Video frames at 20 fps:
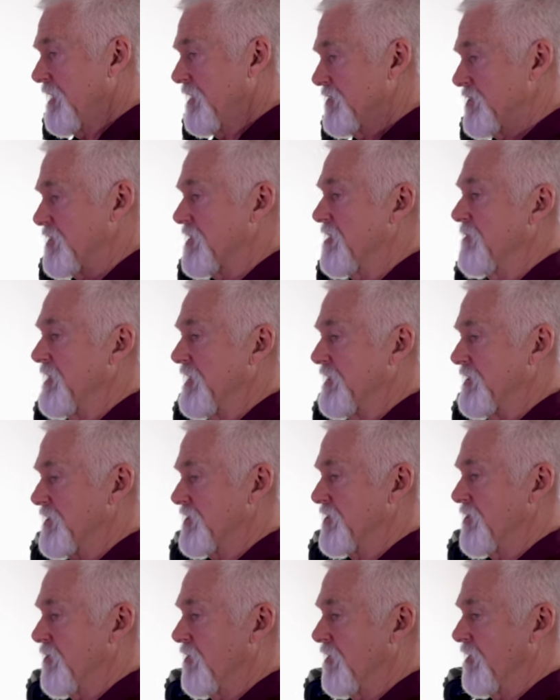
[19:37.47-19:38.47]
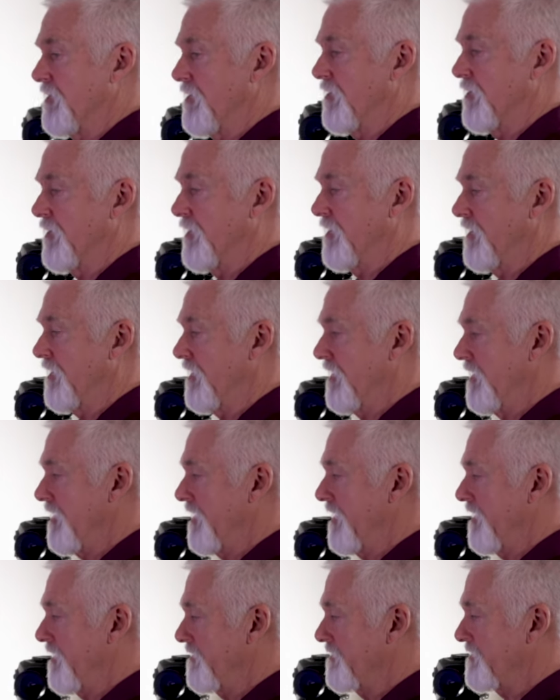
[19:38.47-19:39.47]
instruments or, or uh,
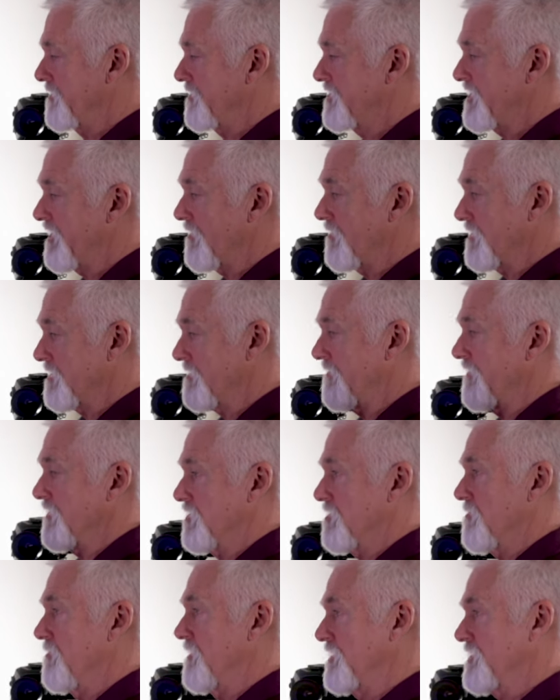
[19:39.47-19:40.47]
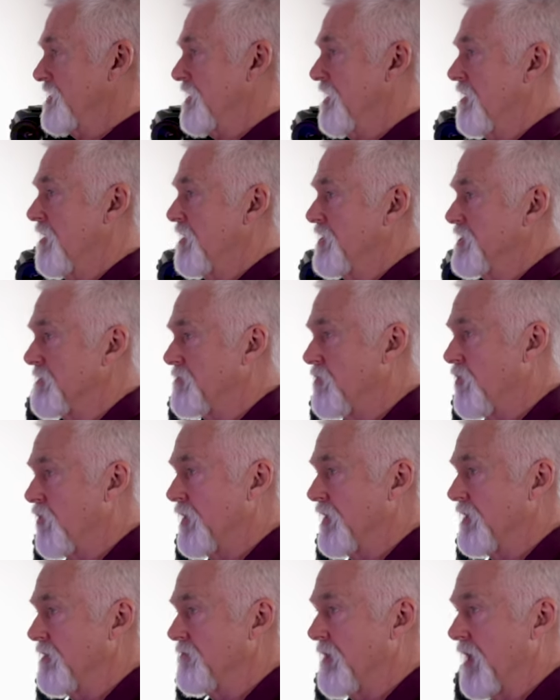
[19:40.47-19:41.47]
uh, series of instruments are
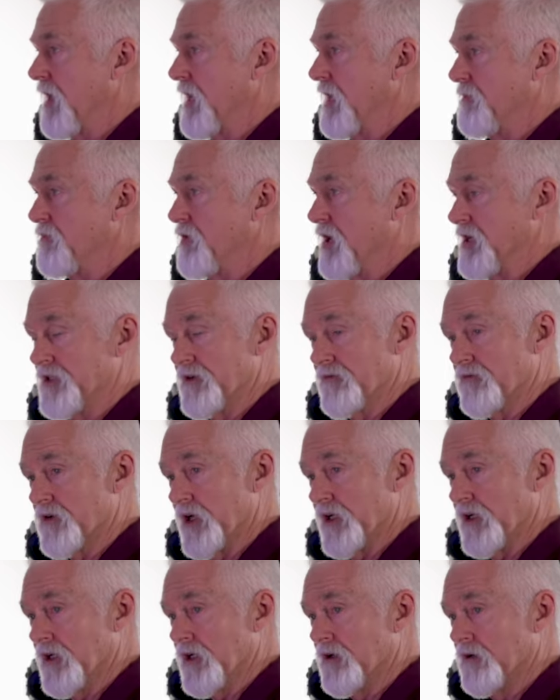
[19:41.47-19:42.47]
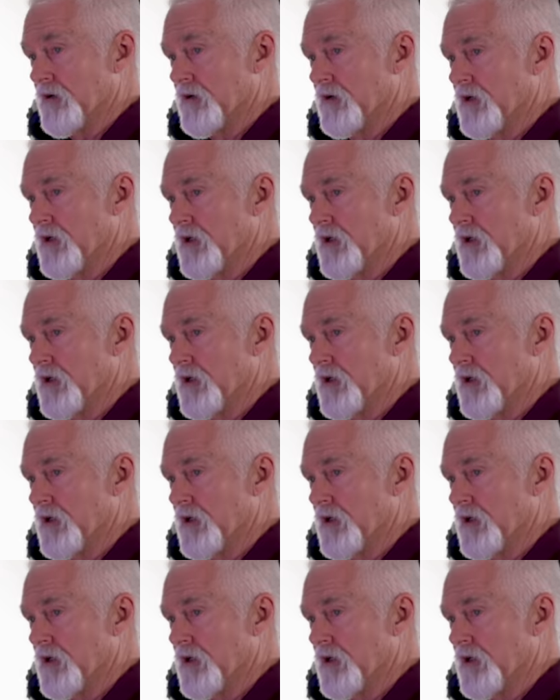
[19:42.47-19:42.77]
supported by PRECiV right now?